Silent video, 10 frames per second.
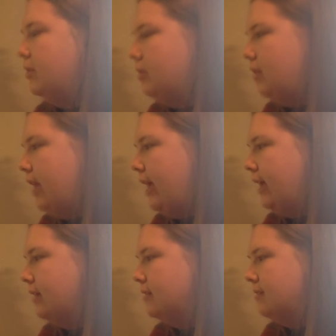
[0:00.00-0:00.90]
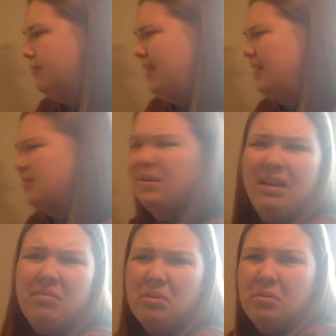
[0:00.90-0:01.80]
your legs. That's what
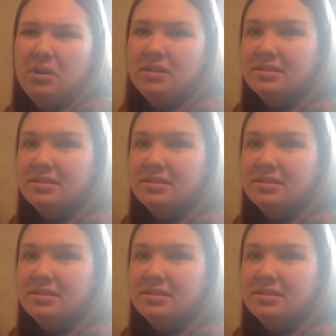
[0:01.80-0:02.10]
everyone